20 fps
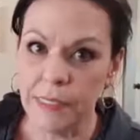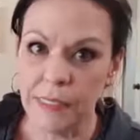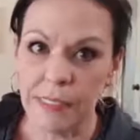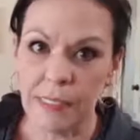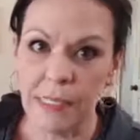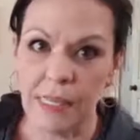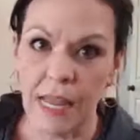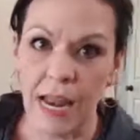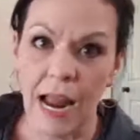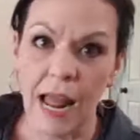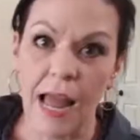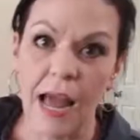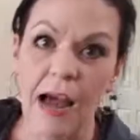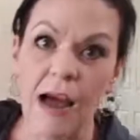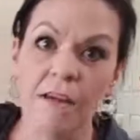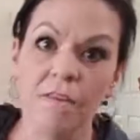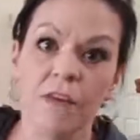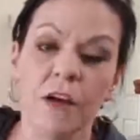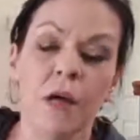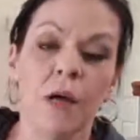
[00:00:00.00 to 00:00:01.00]
business that I
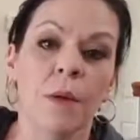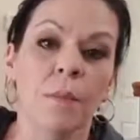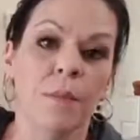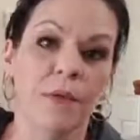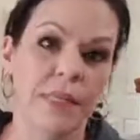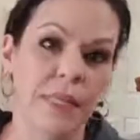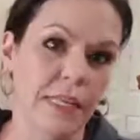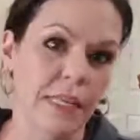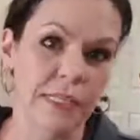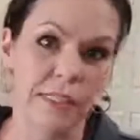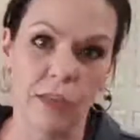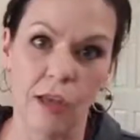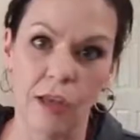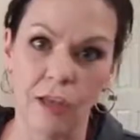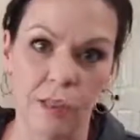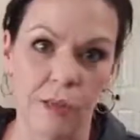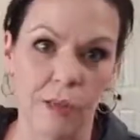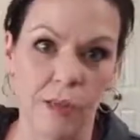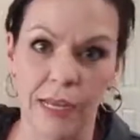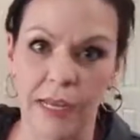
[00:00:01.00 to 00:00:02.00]
have, but then it's
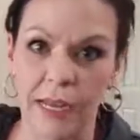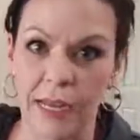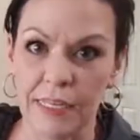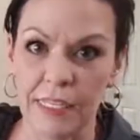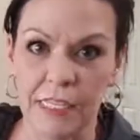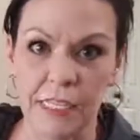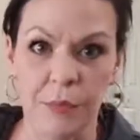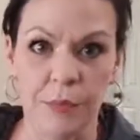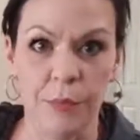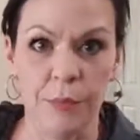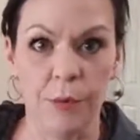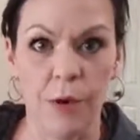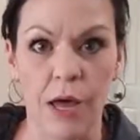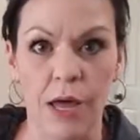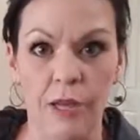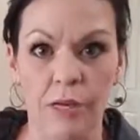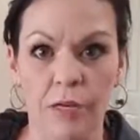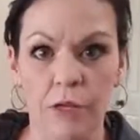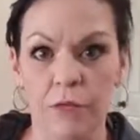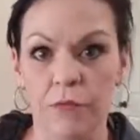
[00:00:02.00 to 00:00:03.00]
also like I teach people
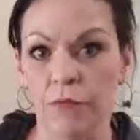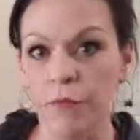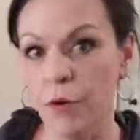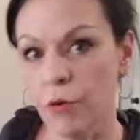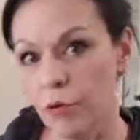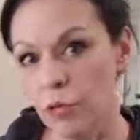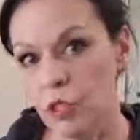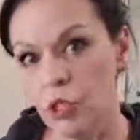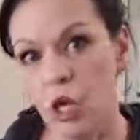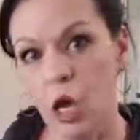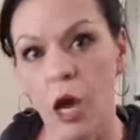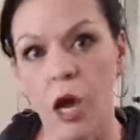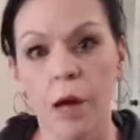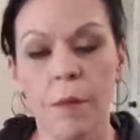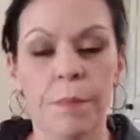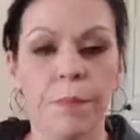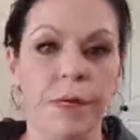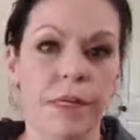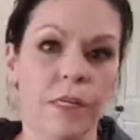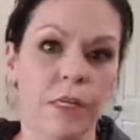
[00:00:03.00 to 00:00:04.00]
how to do
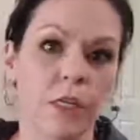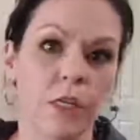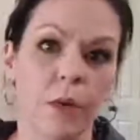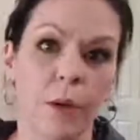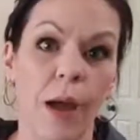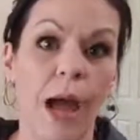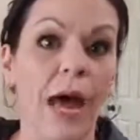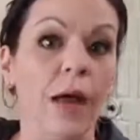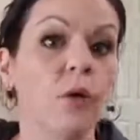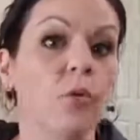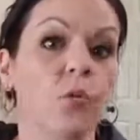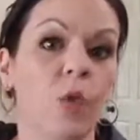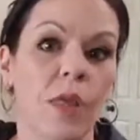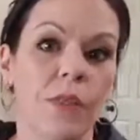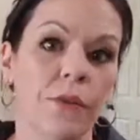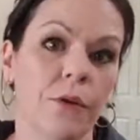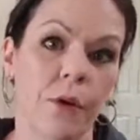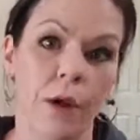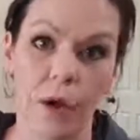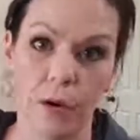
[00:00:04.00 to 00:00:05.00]
Photoshop and, how to
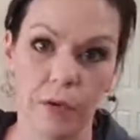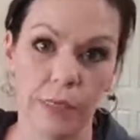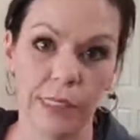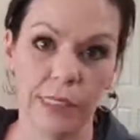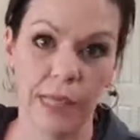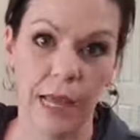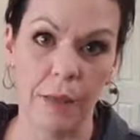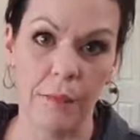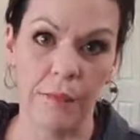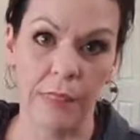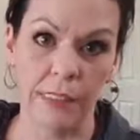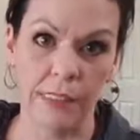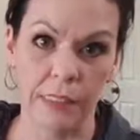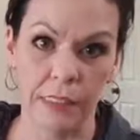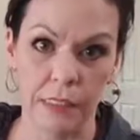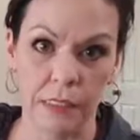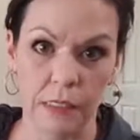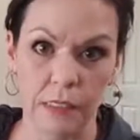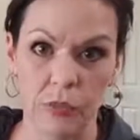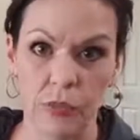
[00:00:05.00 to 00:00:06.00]
run their own design
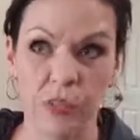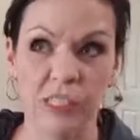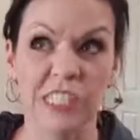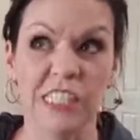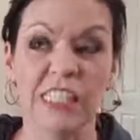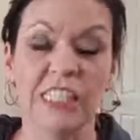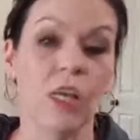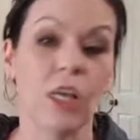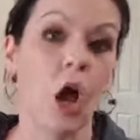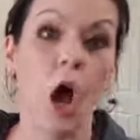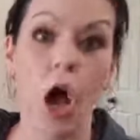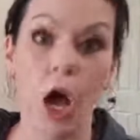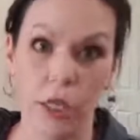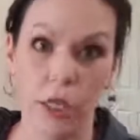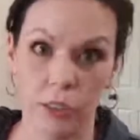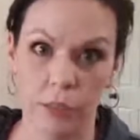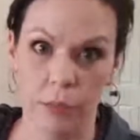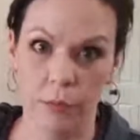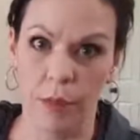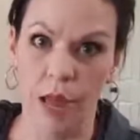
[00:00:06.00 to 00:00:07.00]
businesses, which is
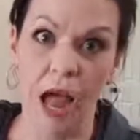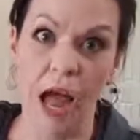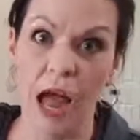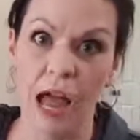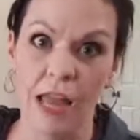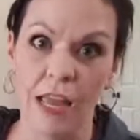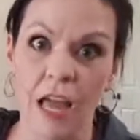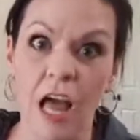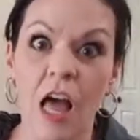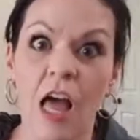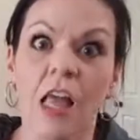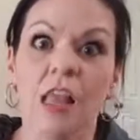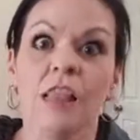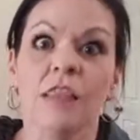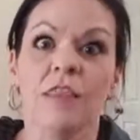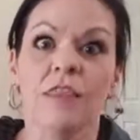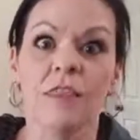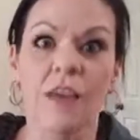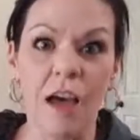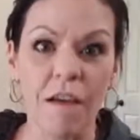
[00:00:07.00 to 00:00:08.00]
awesome. I
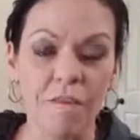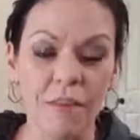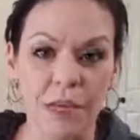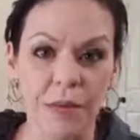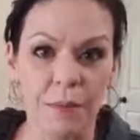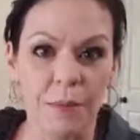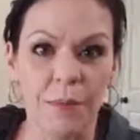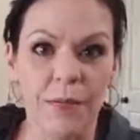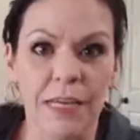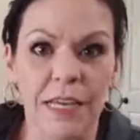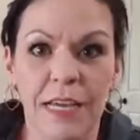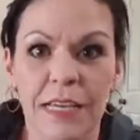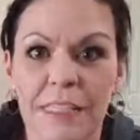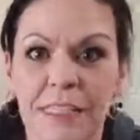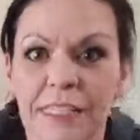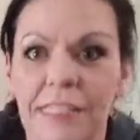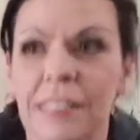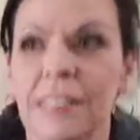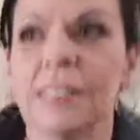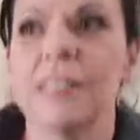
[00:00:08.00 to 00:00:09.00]
love it
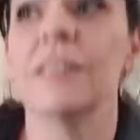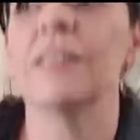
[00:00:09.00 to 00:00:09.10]
because